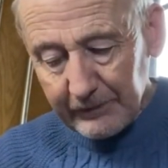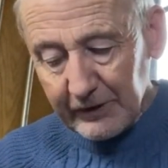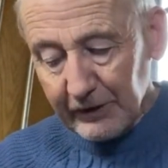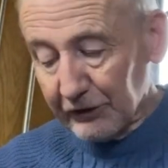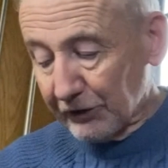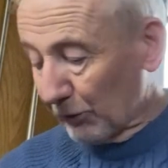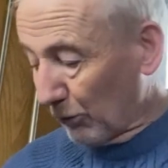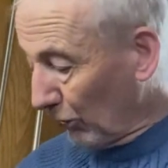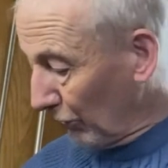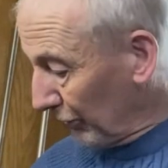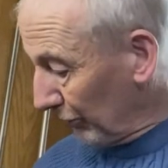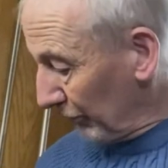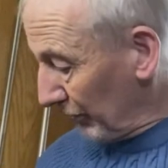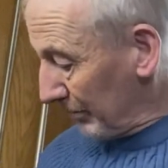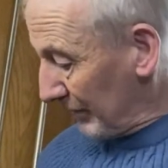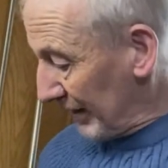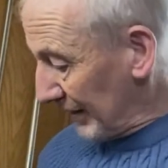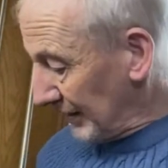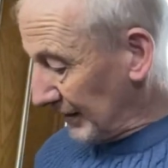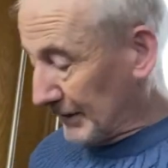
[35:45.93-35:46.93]
So all that
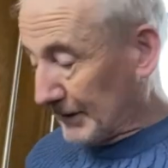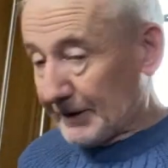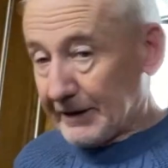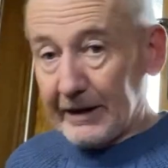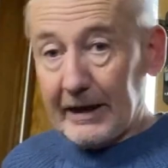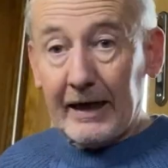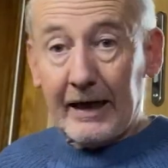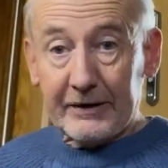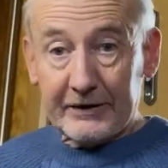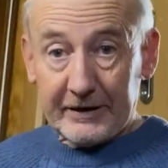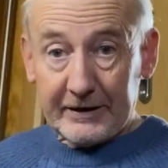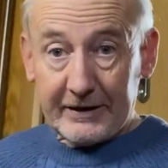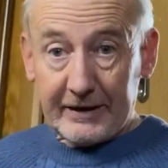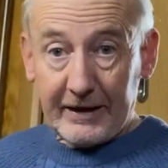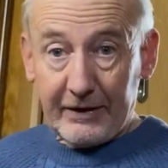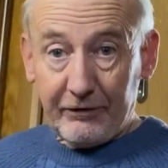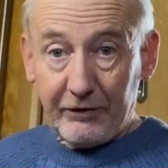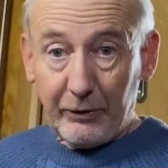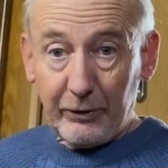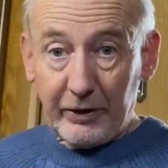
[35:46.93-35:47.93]
remains, as I
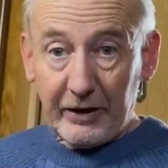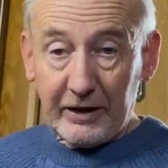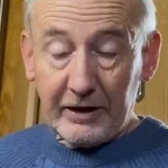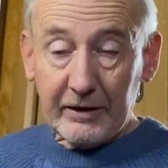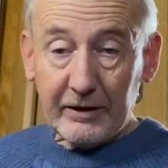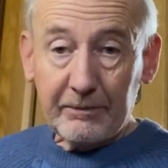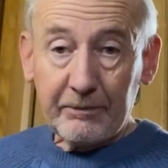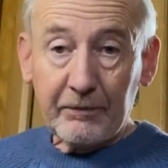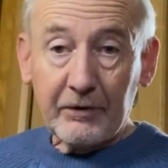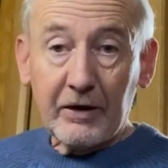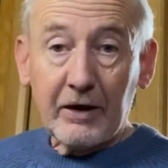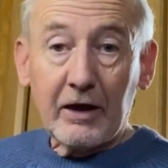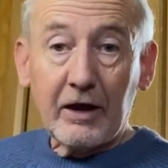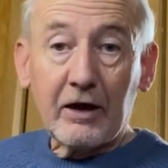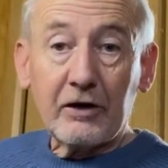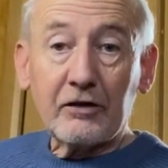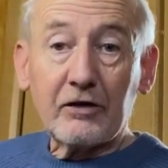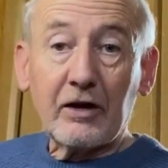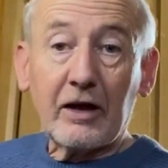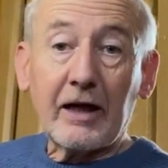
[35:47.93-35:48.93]
say every week,
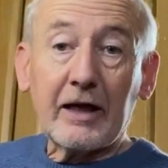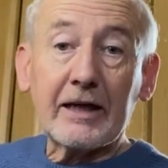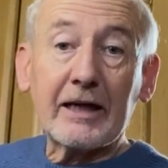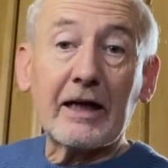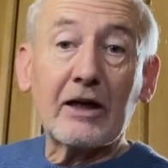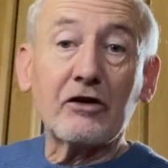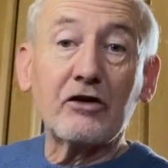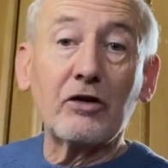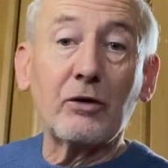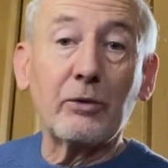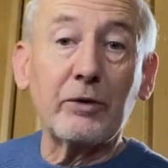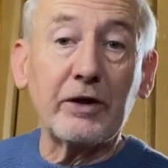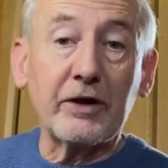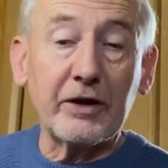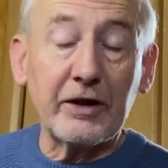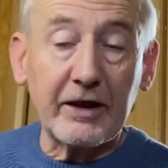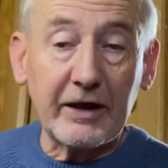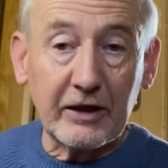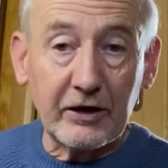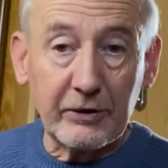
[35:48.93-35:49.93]
until I catch up with
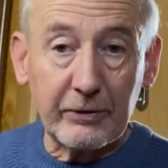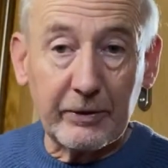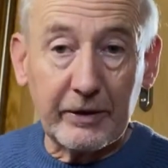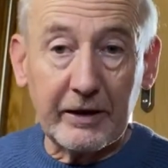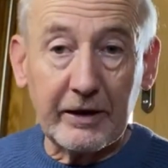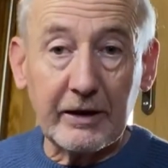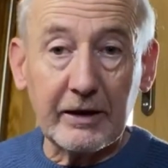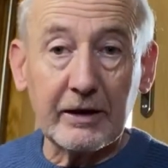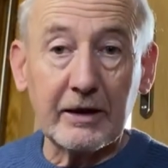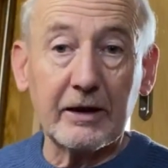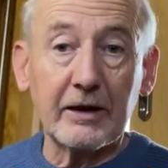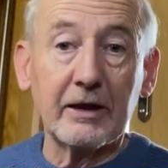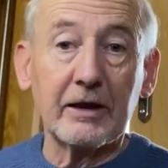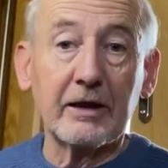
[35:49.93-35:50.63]
you next week,